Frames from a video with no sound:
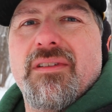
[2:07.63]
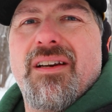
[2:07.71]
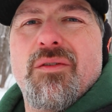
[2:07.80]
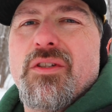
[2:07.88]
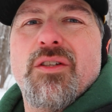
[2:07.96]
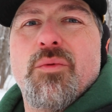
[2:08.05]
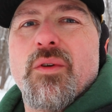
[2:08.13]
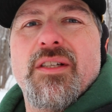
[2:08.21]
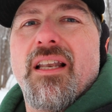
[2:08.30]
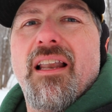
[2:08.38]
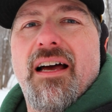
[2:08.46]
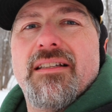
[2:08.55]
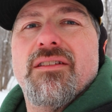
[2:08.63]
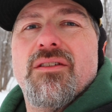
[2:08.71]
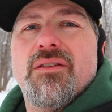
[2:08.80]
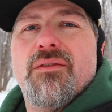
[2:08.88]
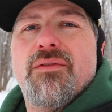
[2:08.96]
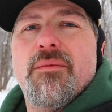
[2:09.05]
there just wasn't a lot
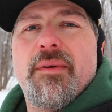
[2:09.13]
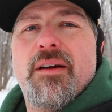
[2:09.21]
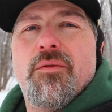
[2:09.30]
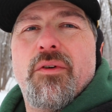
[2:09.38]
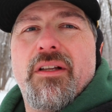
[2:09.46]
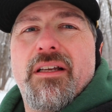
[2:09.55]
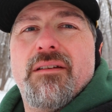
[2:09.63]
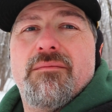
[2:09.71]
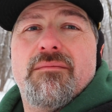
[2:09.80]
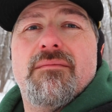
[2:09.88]
to for me to really,